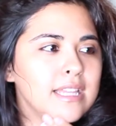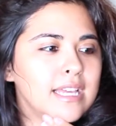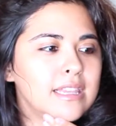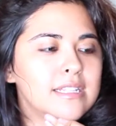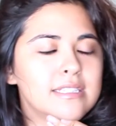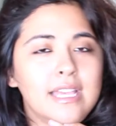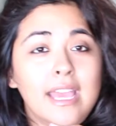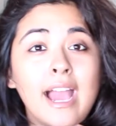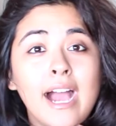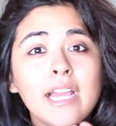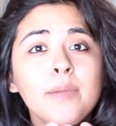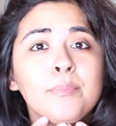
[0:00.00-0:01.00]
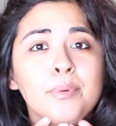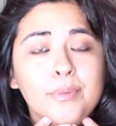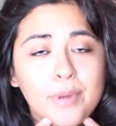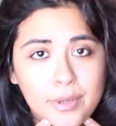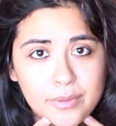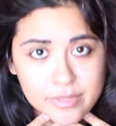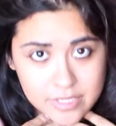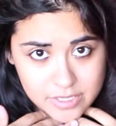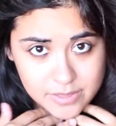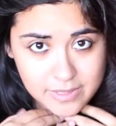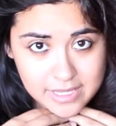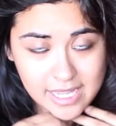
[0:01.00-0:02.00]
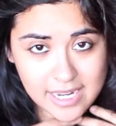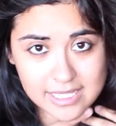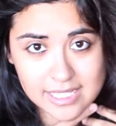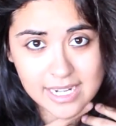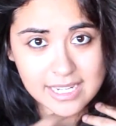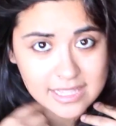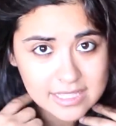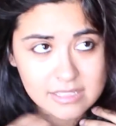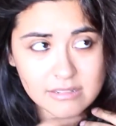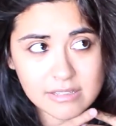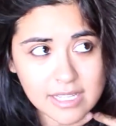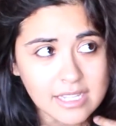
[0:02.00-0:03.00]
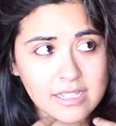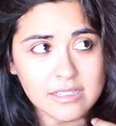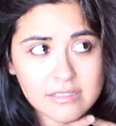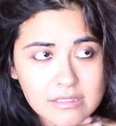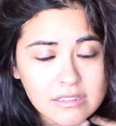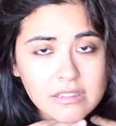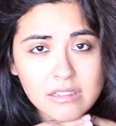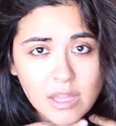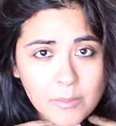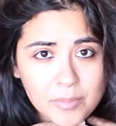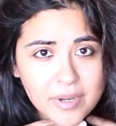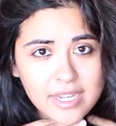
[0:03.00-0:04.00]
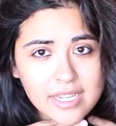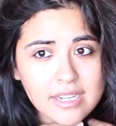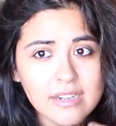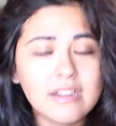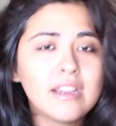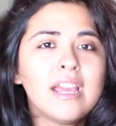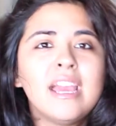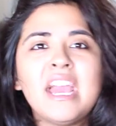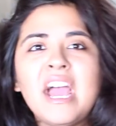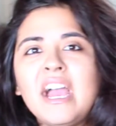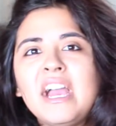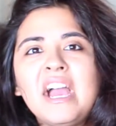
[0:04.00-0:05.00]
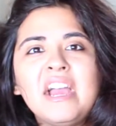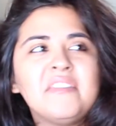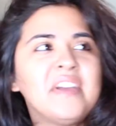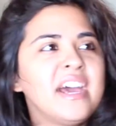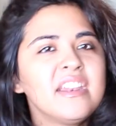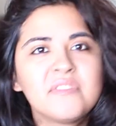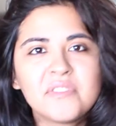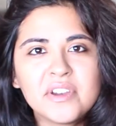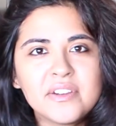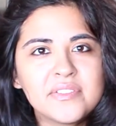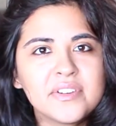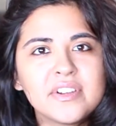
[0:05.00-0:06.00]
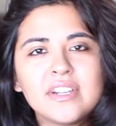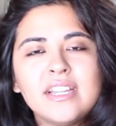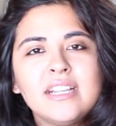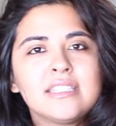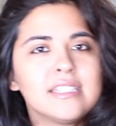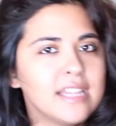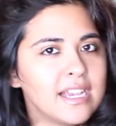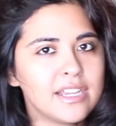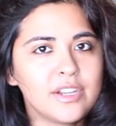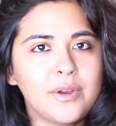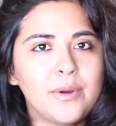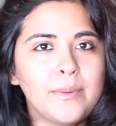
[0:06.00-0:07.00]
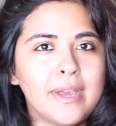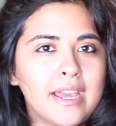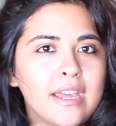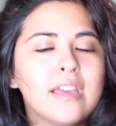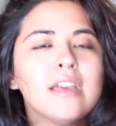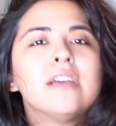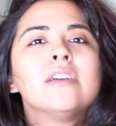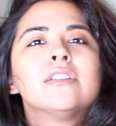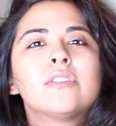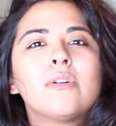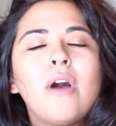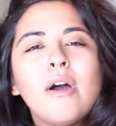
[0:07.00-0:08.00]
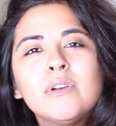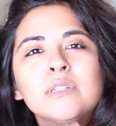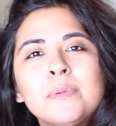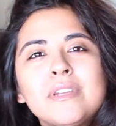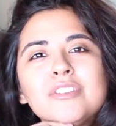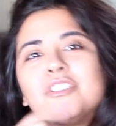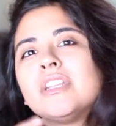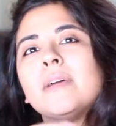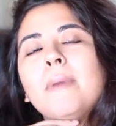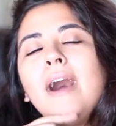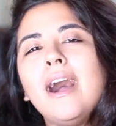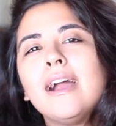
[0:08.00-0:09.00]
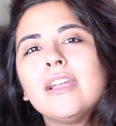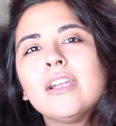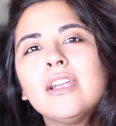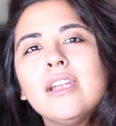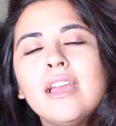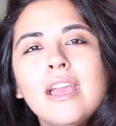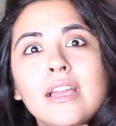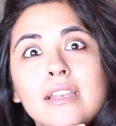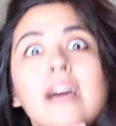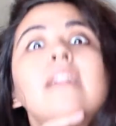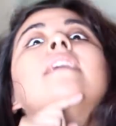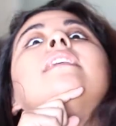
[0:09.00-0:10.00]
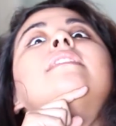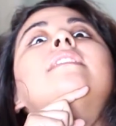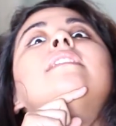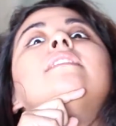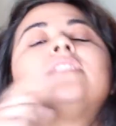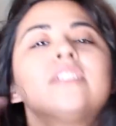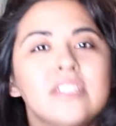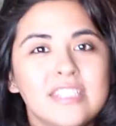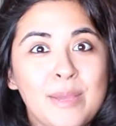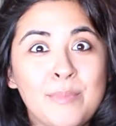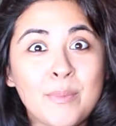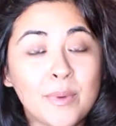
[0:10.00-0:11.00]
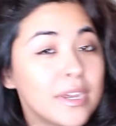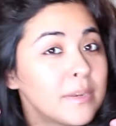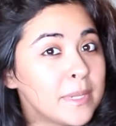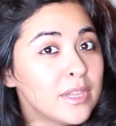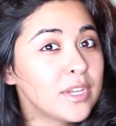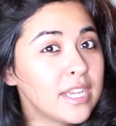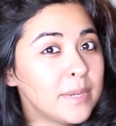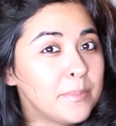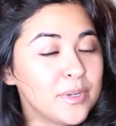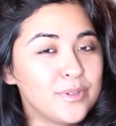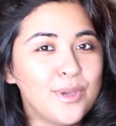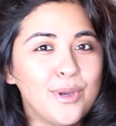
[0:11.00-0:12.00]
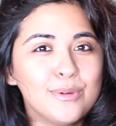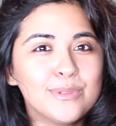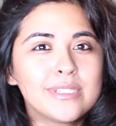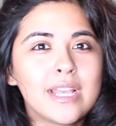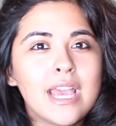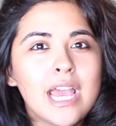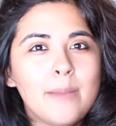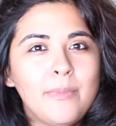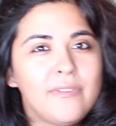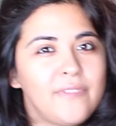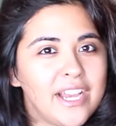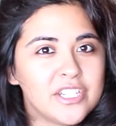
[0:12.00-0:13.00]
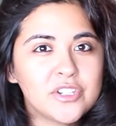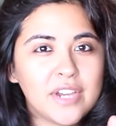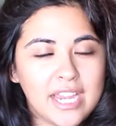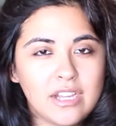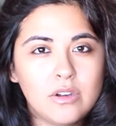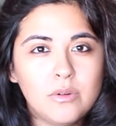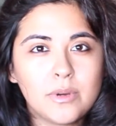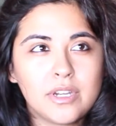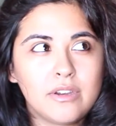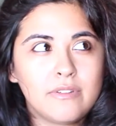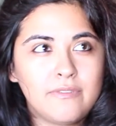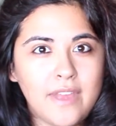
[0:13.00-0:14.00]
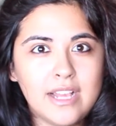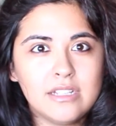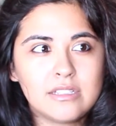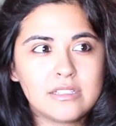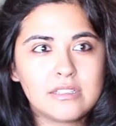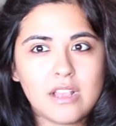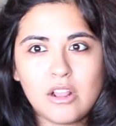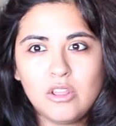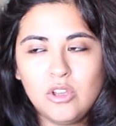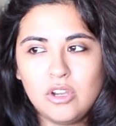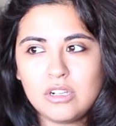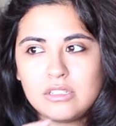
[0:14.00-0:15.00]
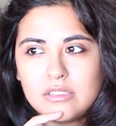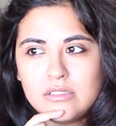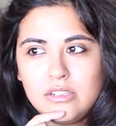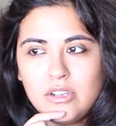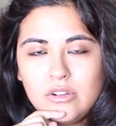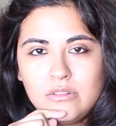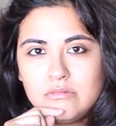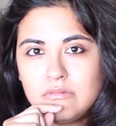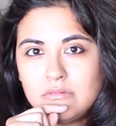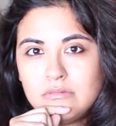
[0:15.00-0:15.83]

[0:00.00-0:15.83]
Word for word: like let's say I'm prone to doing that and then I get this little like lump right here. I've had it forever. It's not going to go away. So always put your chin up higher, not like this because then people are going to be looking up your nose, but find your angle where your face looks, you know,